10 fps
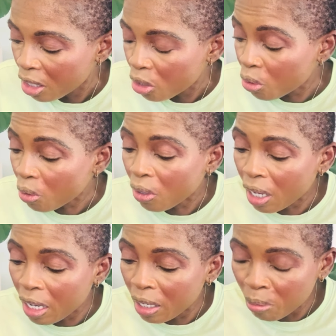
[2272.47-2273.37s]
So
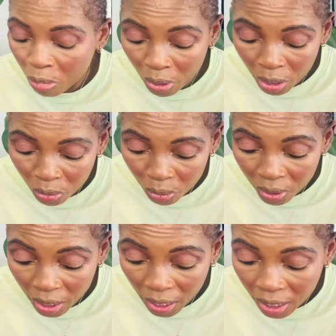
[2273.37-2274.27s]
I am going to
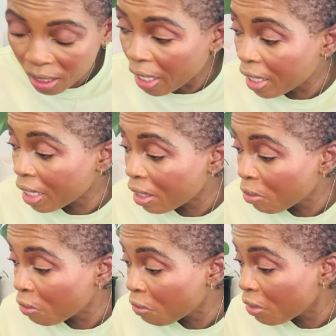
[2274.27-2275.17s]
take like a
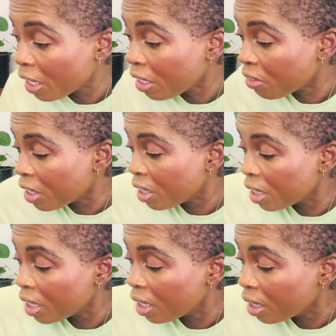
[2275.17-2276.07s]
very
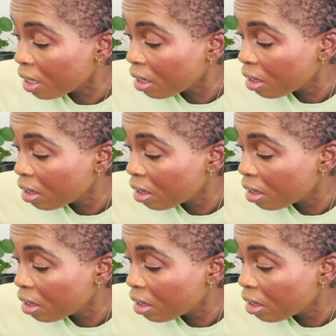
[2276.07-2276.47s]
thin